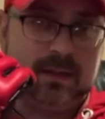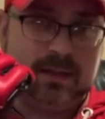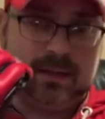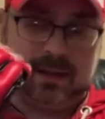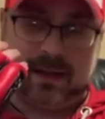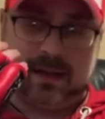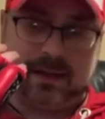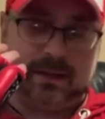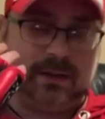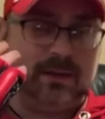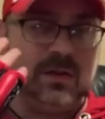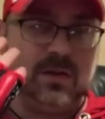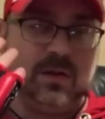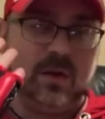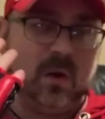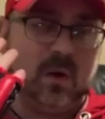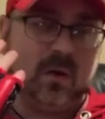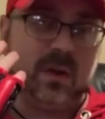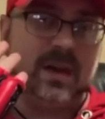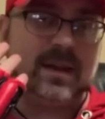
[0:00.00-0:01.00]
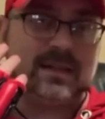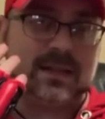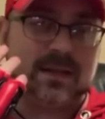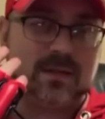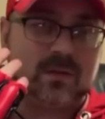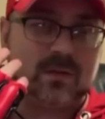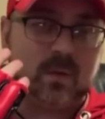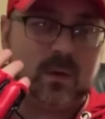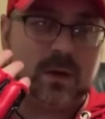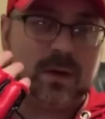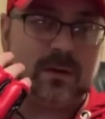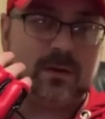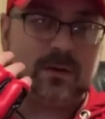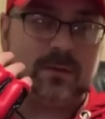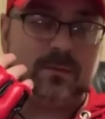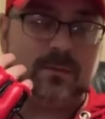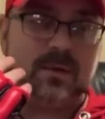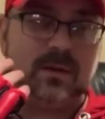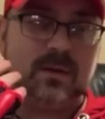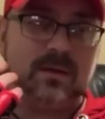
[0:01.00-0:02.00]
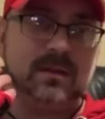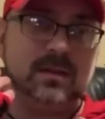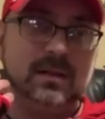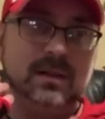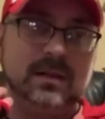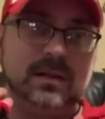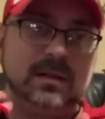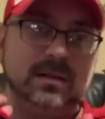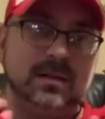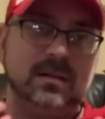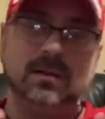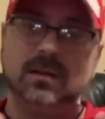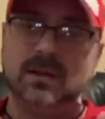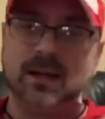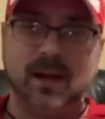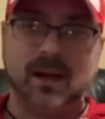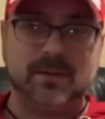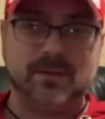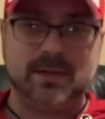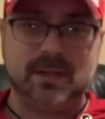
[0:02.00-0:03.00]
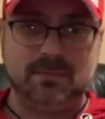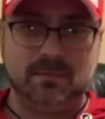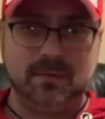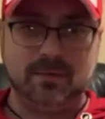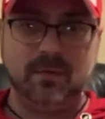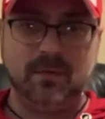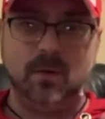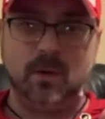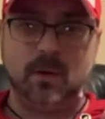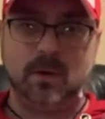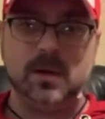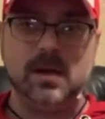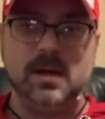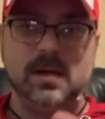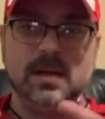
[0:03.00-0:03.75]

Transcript: Like, I know that sounds weird, but look, like I've said before,